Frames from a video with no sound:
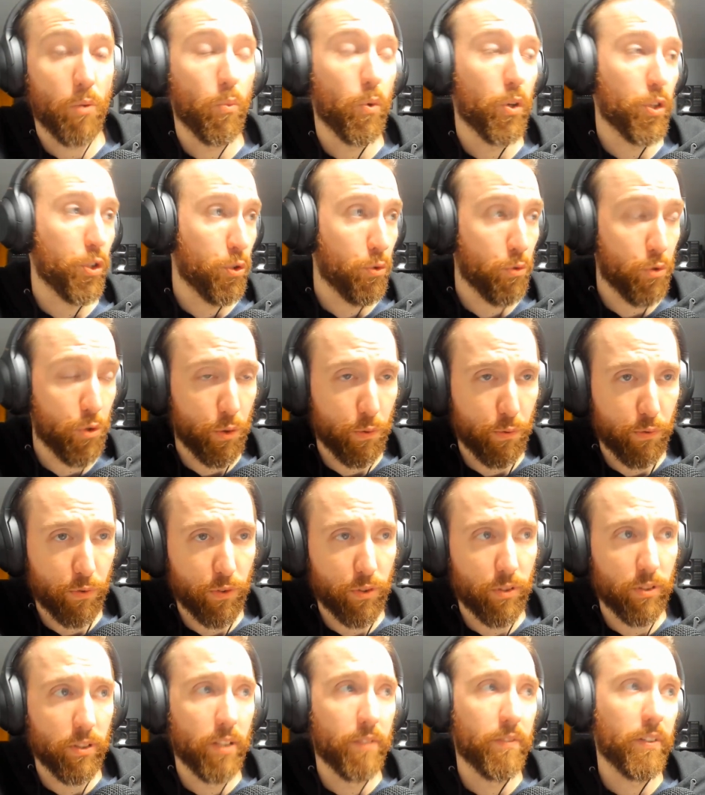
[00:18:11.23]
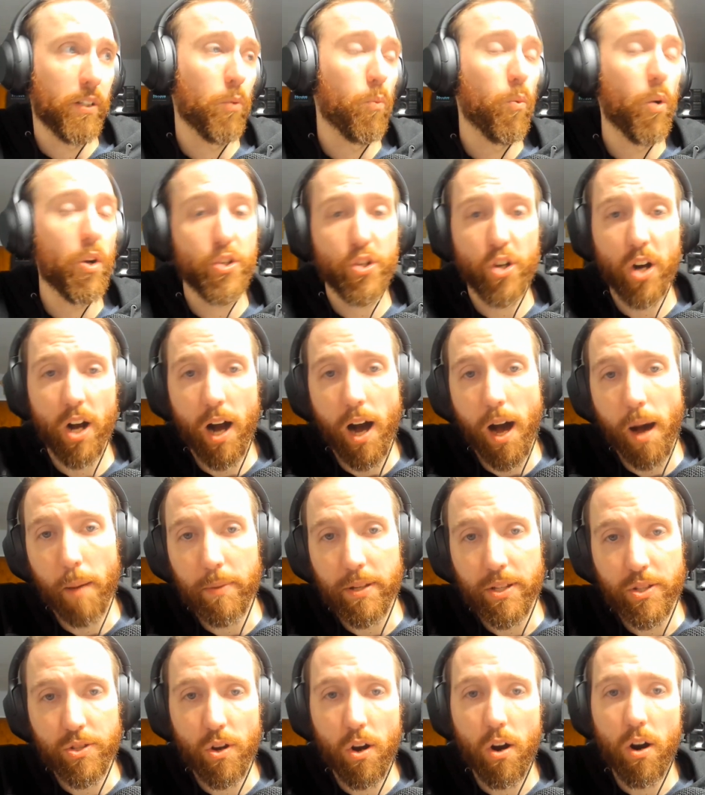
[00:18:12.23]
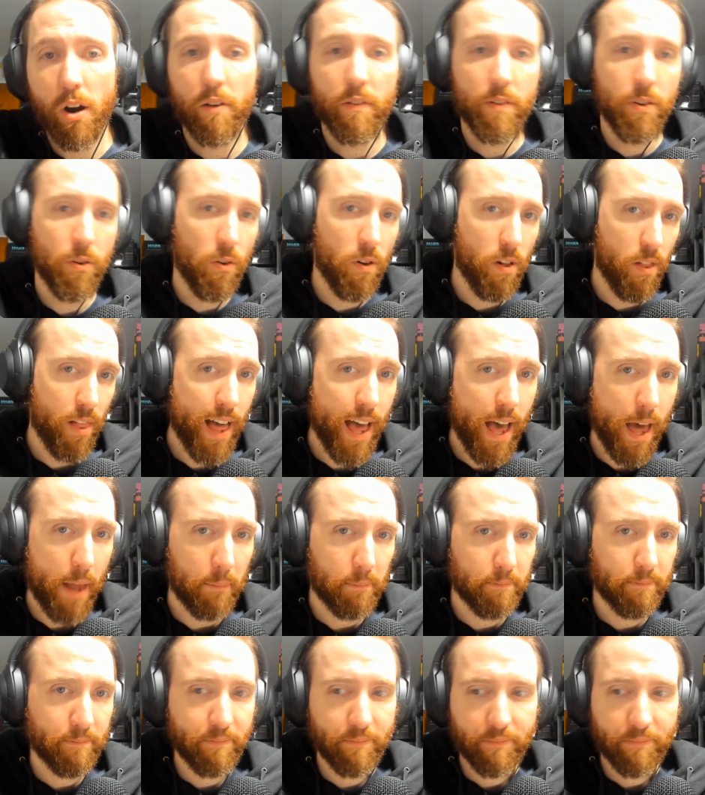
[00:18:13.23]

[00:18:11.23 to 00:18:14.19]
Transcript: what you do for a living, what your hobbies are, and all that.